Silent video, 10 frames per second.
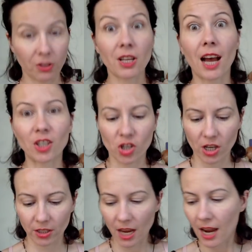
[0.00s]
touch
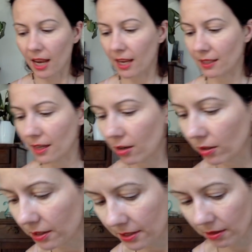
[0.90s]
it. And
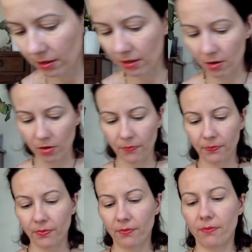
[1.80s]
also